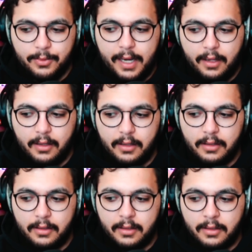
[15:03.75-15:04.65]
well
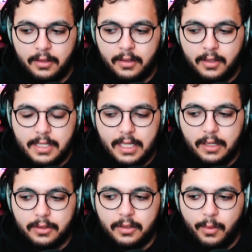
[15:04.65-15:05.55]

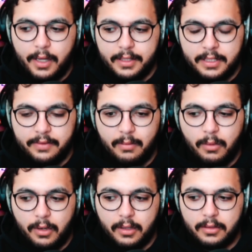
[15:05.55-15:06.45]
to want this even
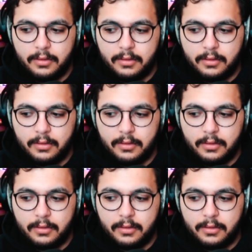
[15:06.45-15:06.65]
more.